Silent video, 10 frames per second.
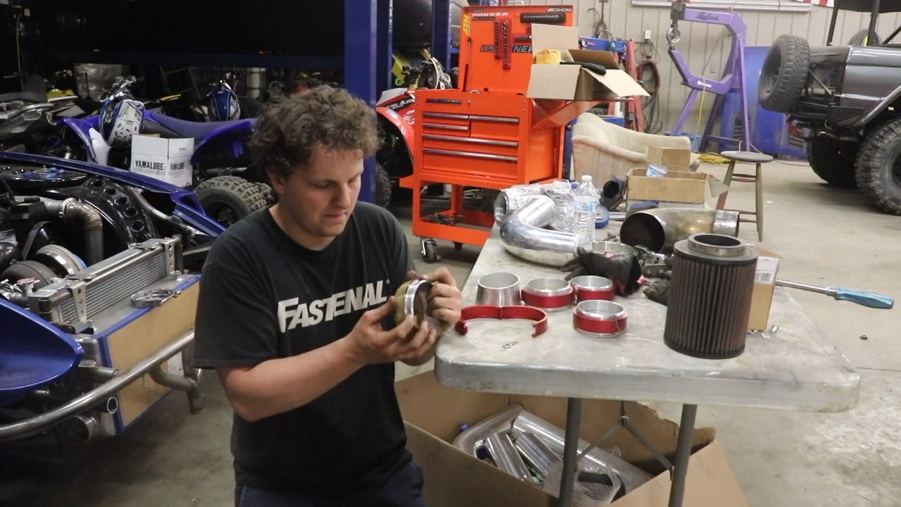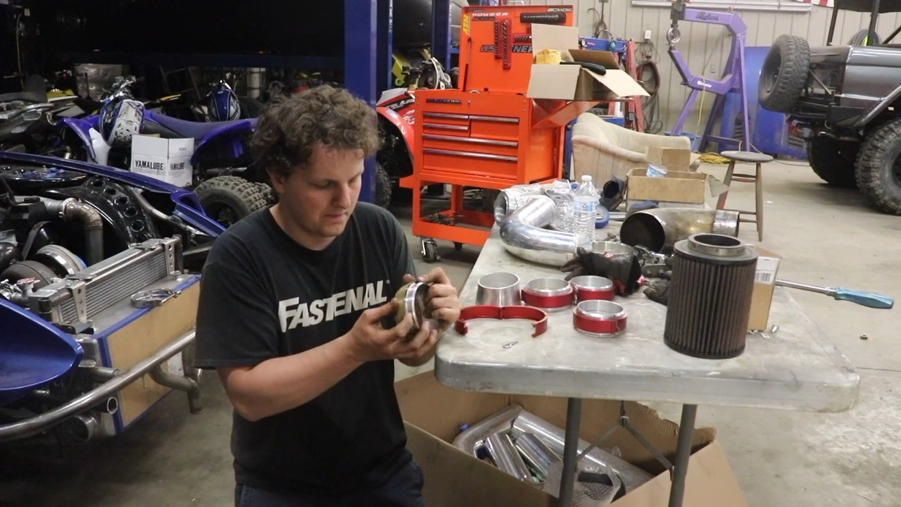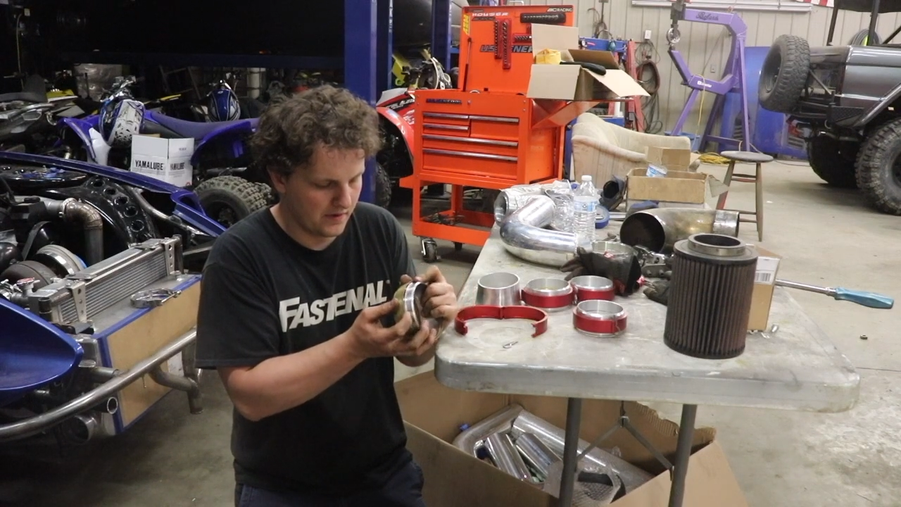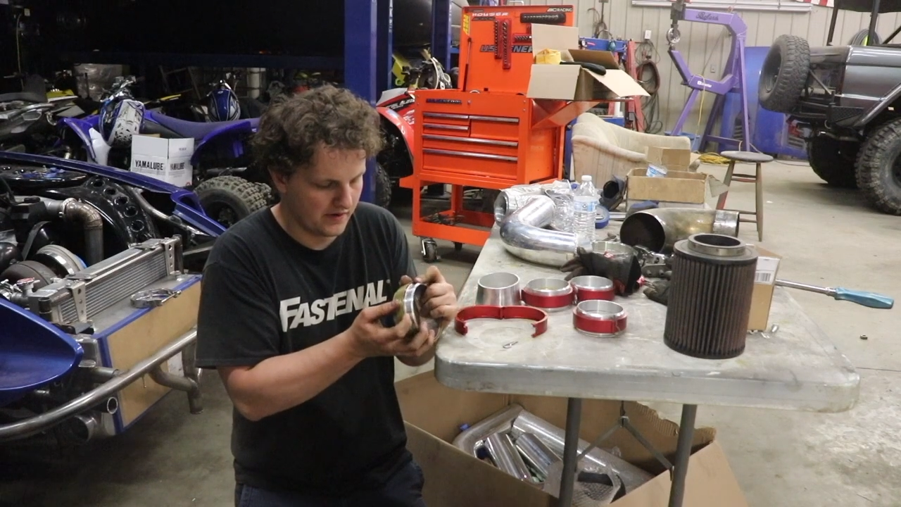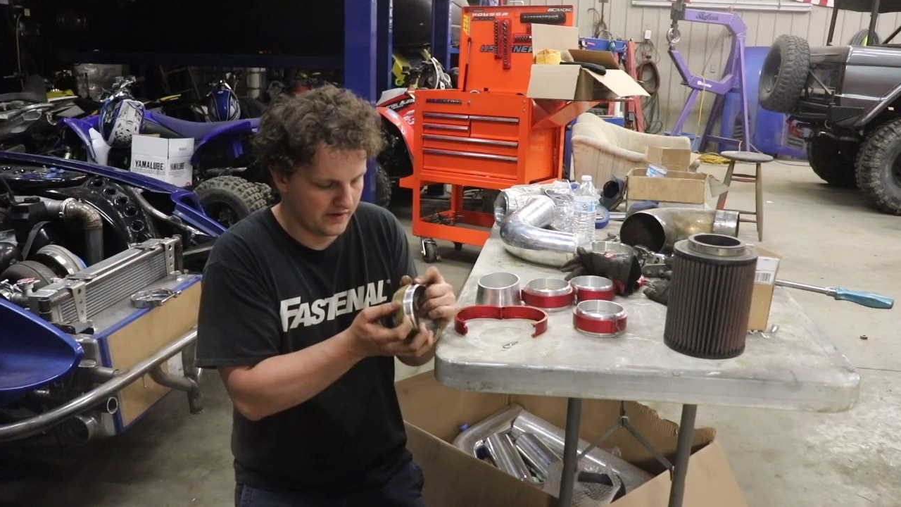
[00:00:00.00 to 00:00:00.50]

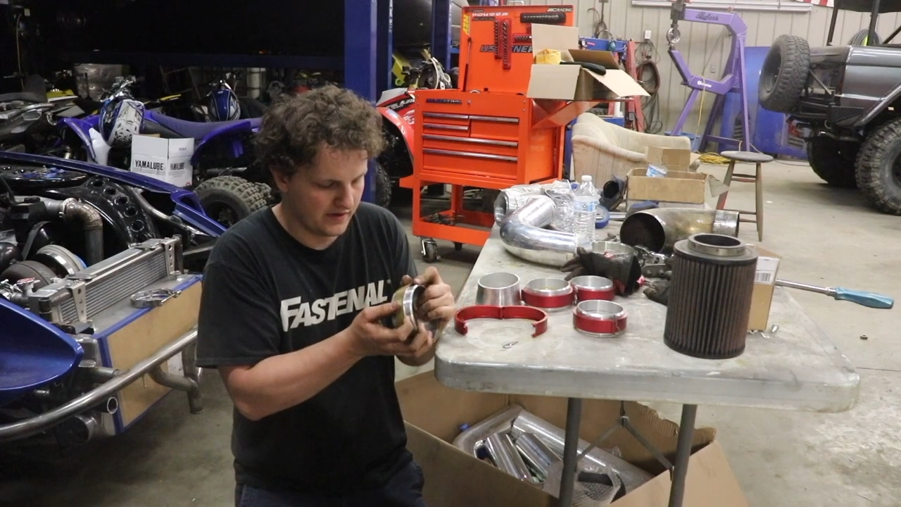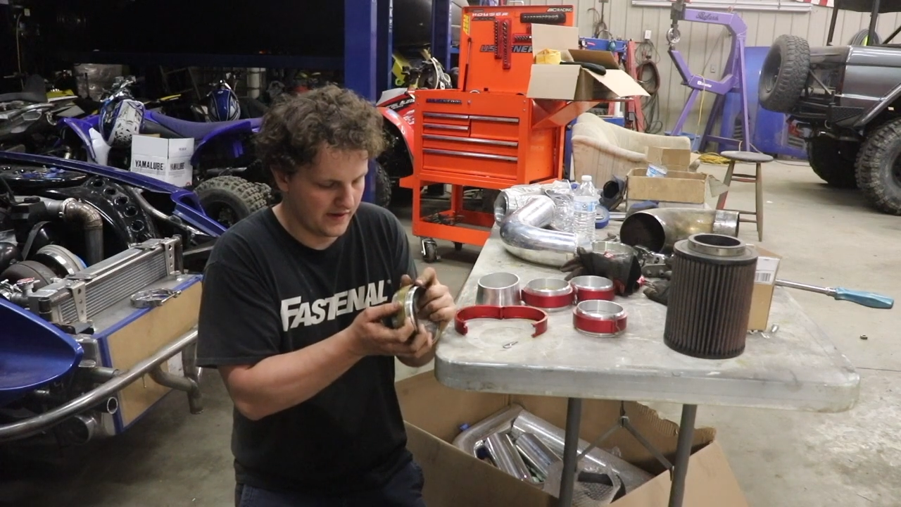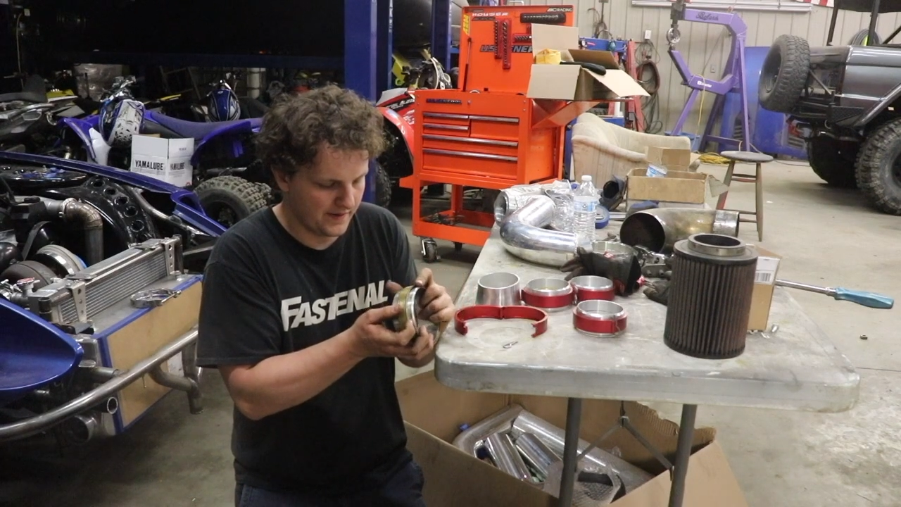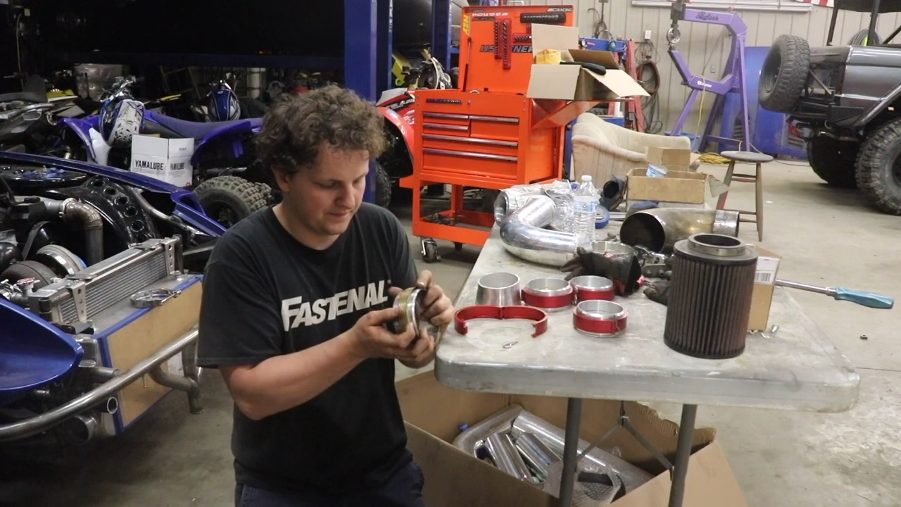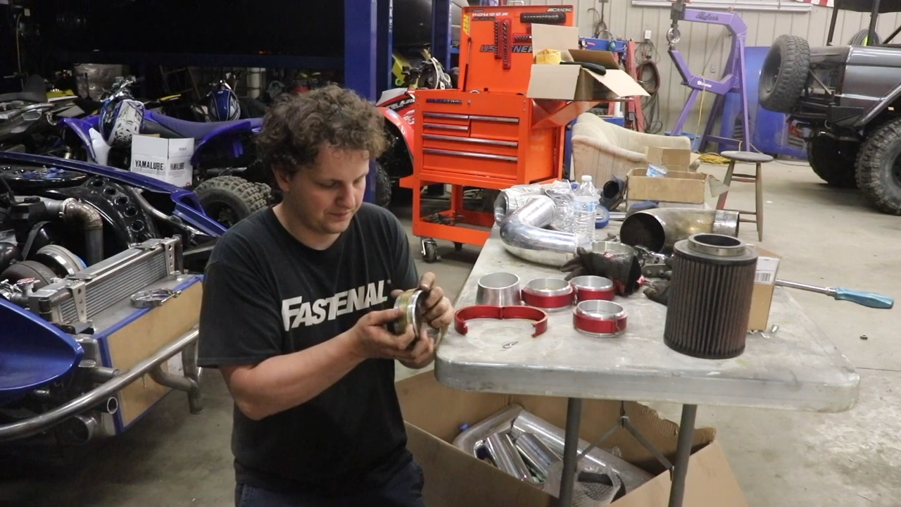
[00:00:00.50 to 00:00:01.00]

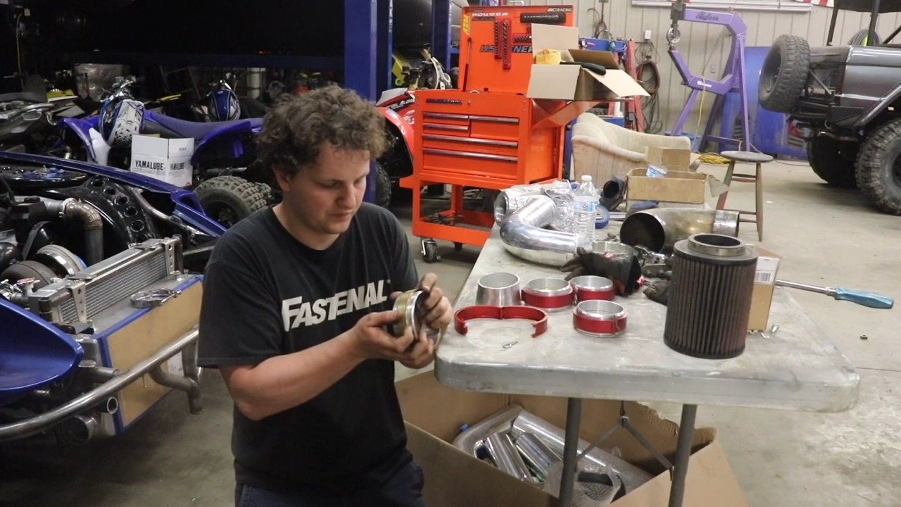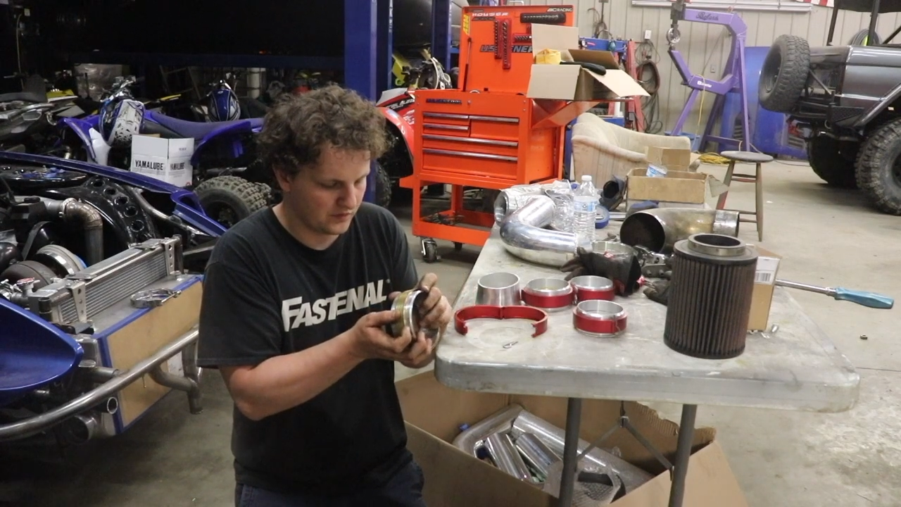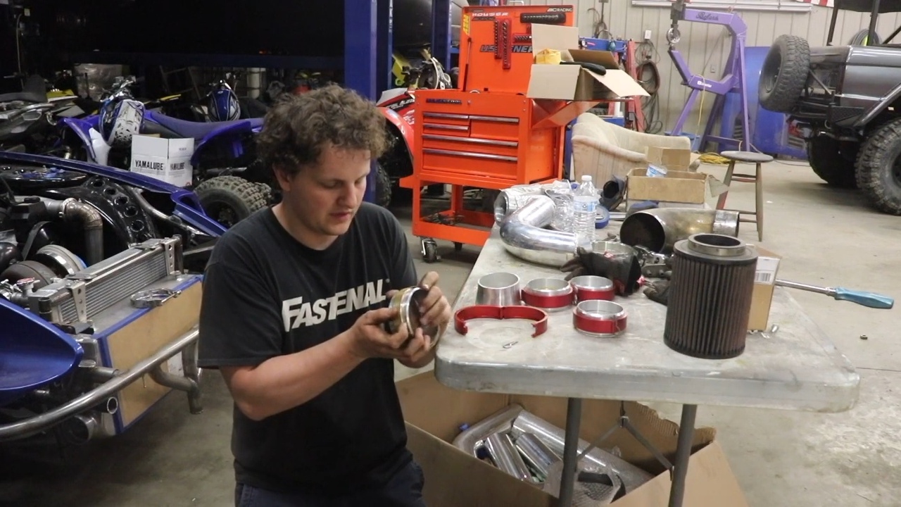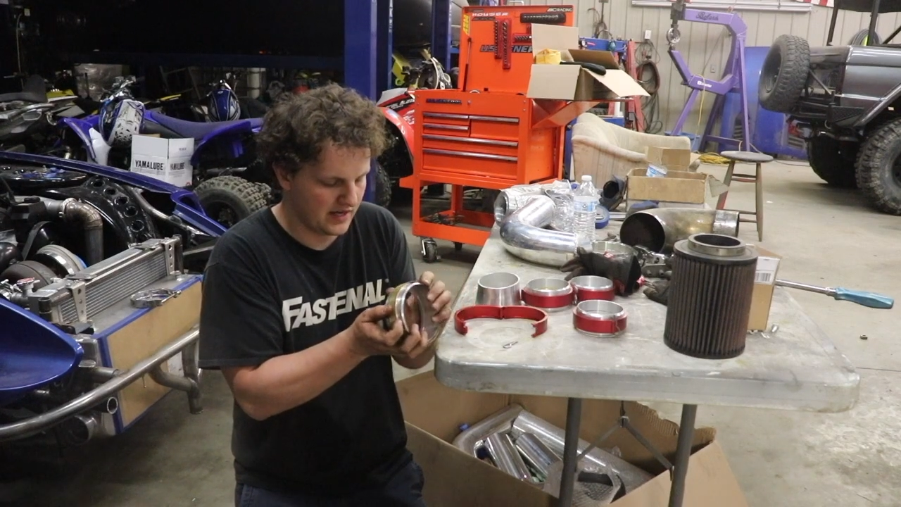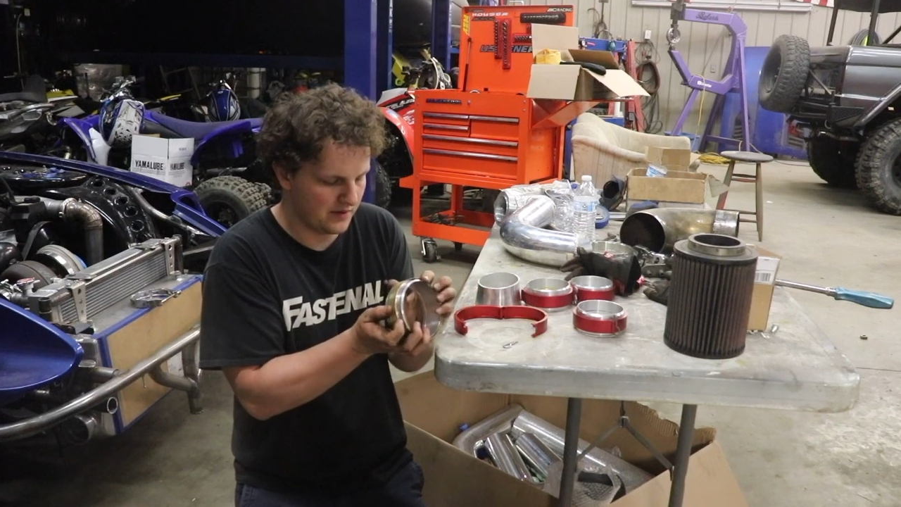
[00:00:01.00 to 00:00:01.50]
But
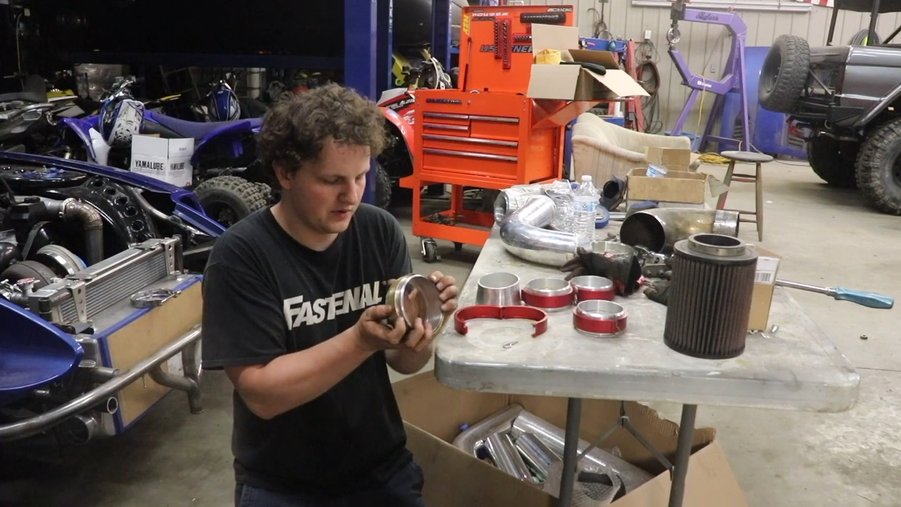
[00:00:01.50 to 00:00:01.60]
yeah,